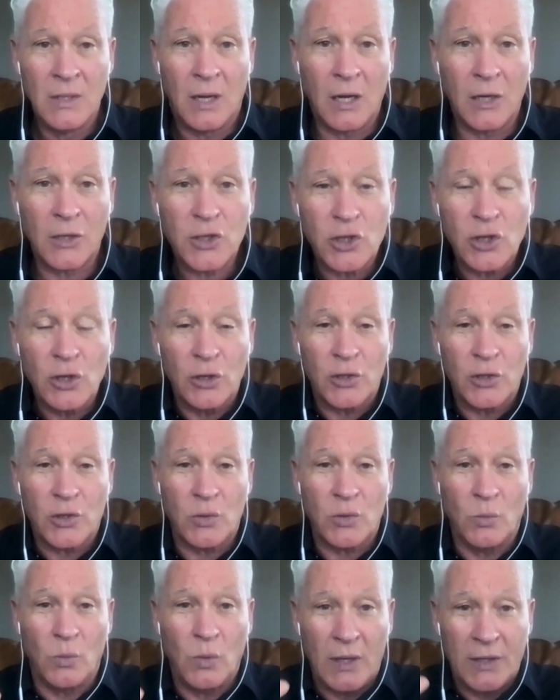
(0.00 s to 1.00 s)
Our church
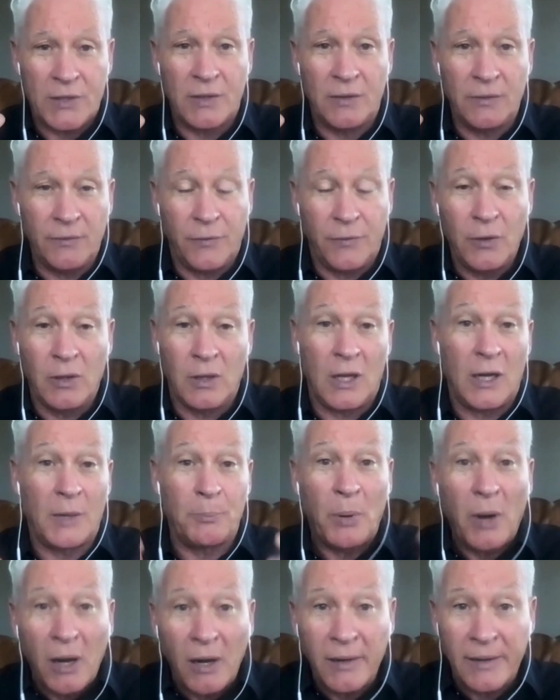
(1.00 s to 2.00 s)
wasn't full. Our
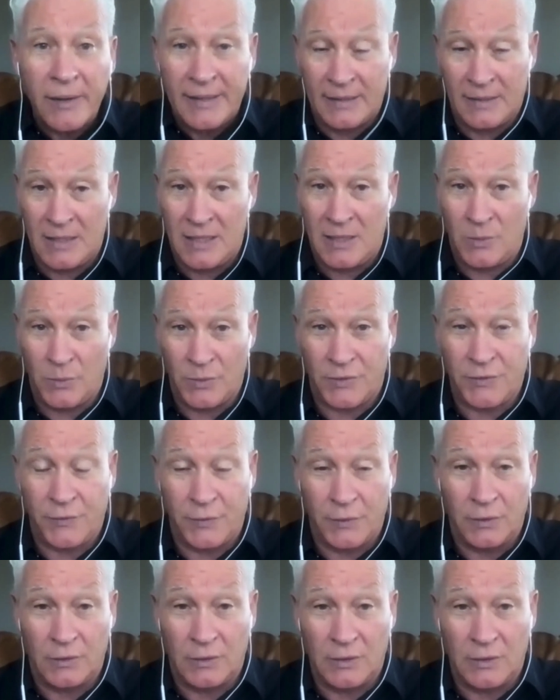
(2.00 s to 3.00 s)
parking lot was
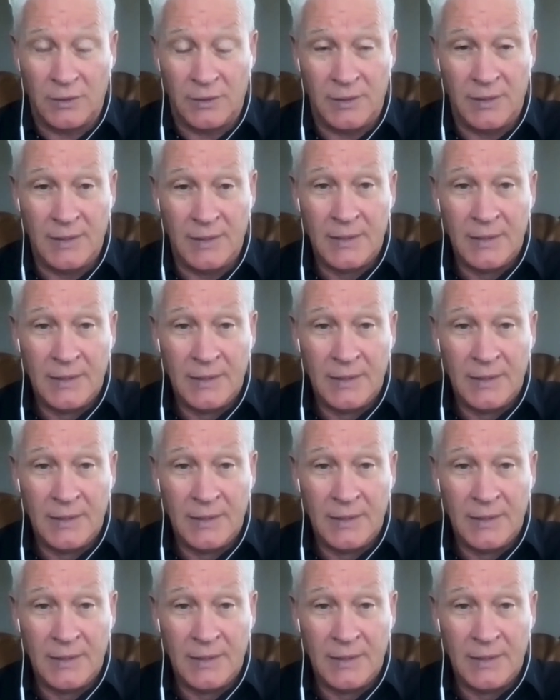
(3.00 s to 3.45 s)
full.